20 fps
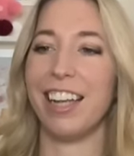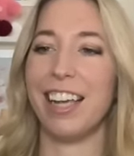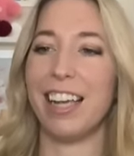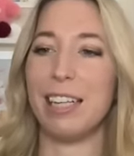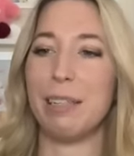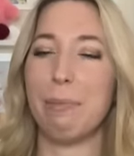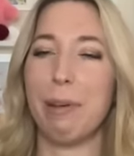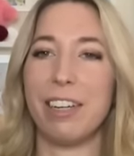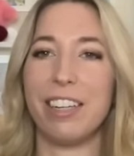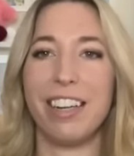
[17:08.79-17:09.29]

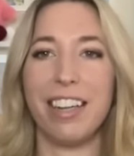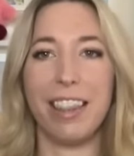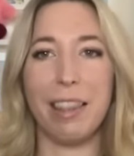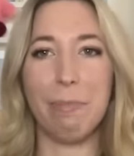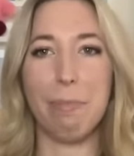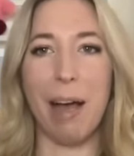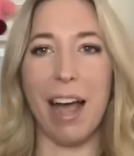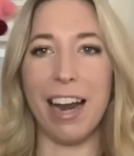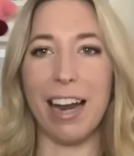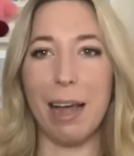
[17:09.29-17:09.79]
especially the
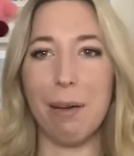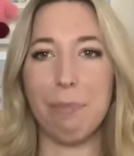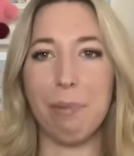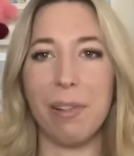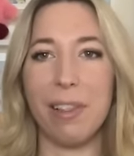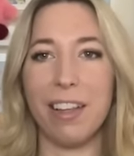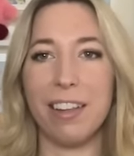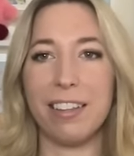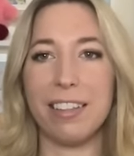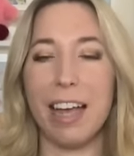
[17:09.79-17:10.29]
pineapple
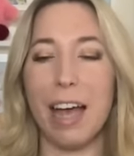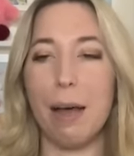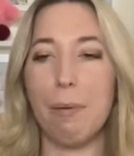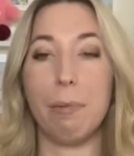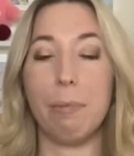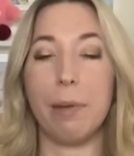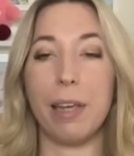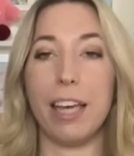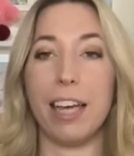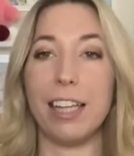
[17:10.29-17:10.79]
on
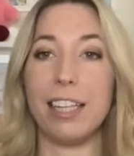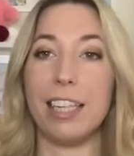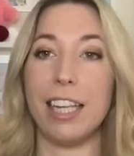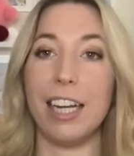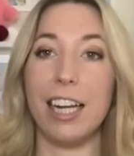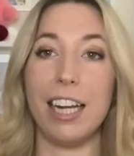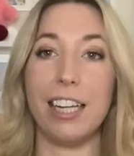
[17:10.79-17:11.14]
top because it